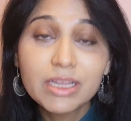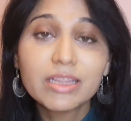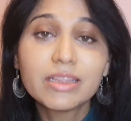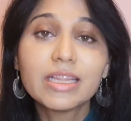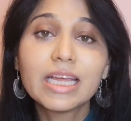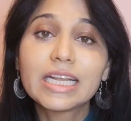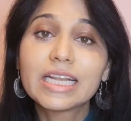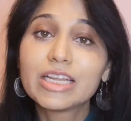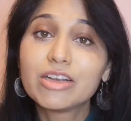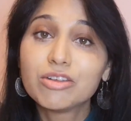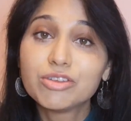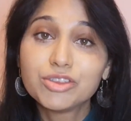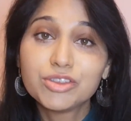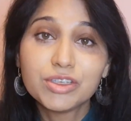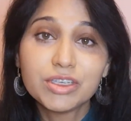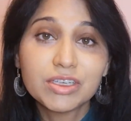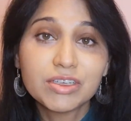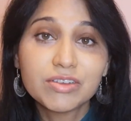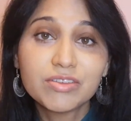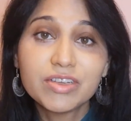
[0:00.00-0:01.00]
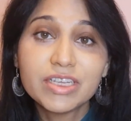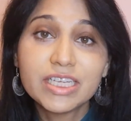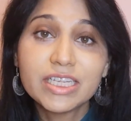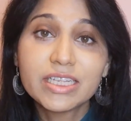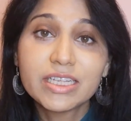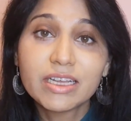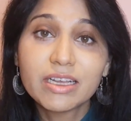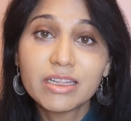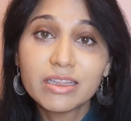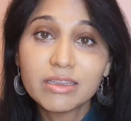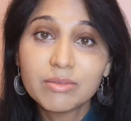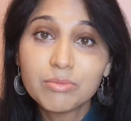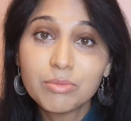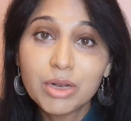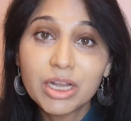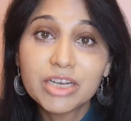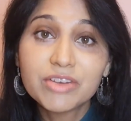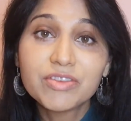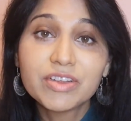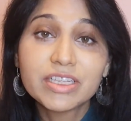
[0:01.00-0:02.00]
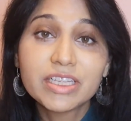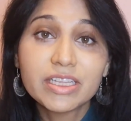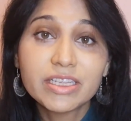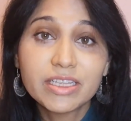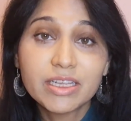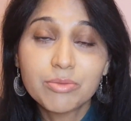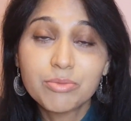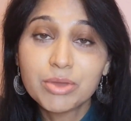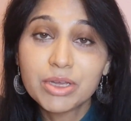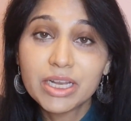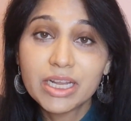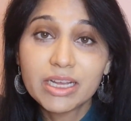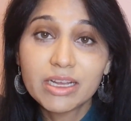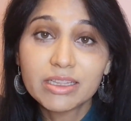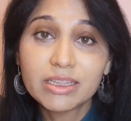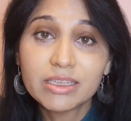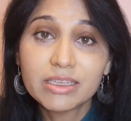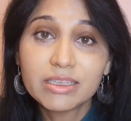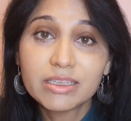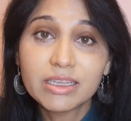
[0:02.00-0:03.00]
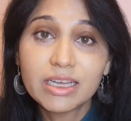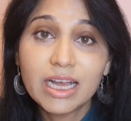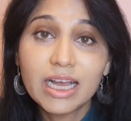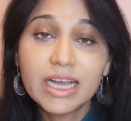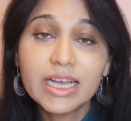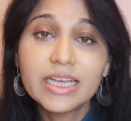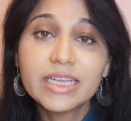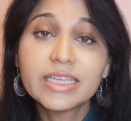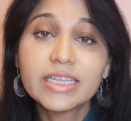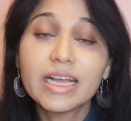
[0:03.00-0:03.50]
that can also increase the blood vessels appearing under the eyes,